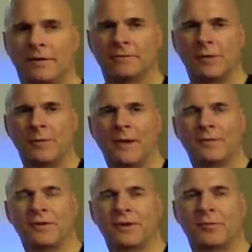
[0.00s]
Hello, my name
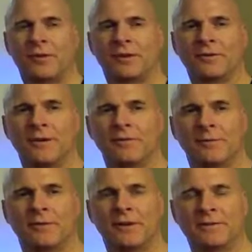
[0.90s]
is Dr. Martin Gildea
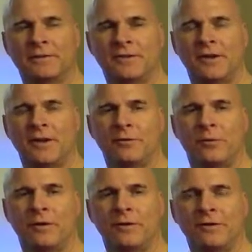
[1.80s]
from Gildea Holistic Health and
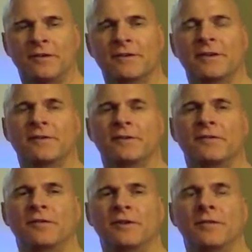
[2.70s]
Wellness, and the title of this
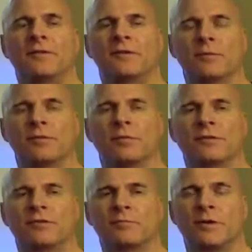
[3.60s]
video is The
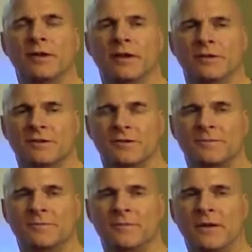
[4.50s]
Importance of pH.
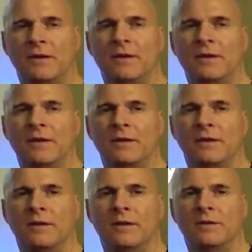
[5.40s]

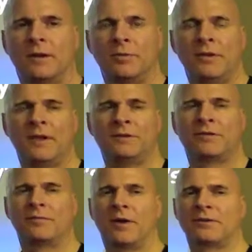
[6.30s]
Now, pH
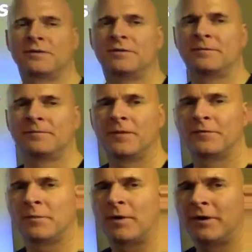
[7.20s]
is a measure
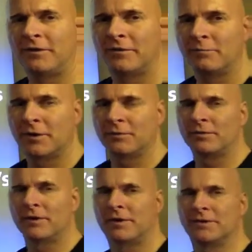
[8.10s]
of your body's
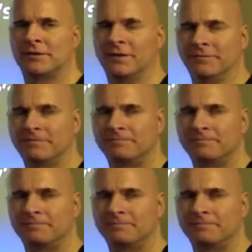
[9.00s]
mineral content.